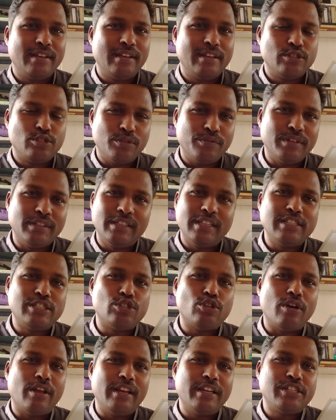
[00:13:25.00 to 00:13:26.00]
So with
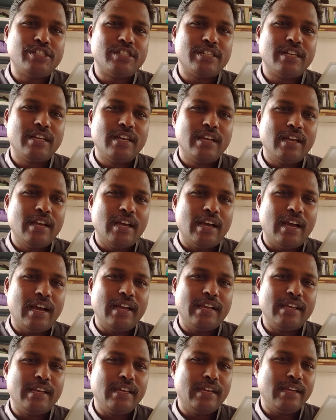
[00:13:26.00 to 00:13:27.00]
this knowledge,
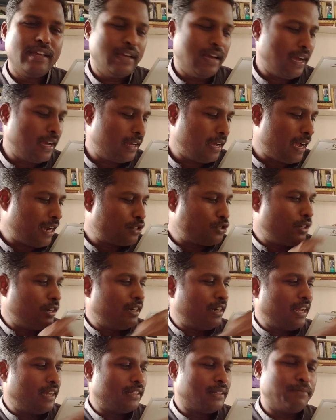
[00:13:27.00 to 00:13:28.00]
I
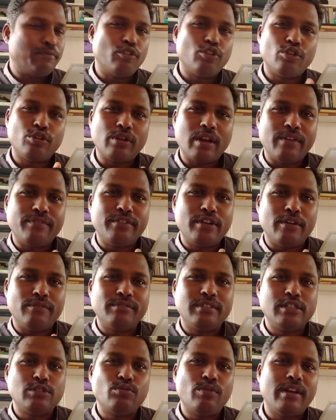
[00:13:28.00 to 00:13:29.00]
actually take the photography
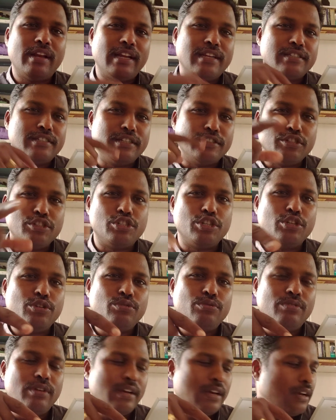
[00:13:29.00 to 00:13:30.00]
of this one and send it to
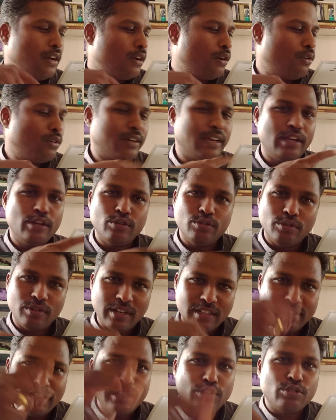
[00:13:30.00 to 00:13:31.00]
you. Okay, you
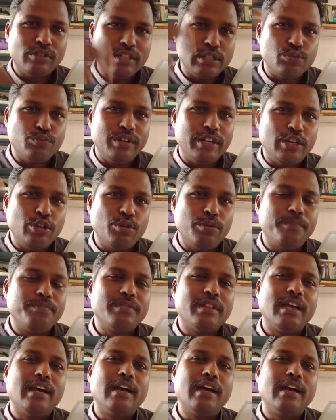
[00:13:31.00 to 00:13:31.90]
listen to this video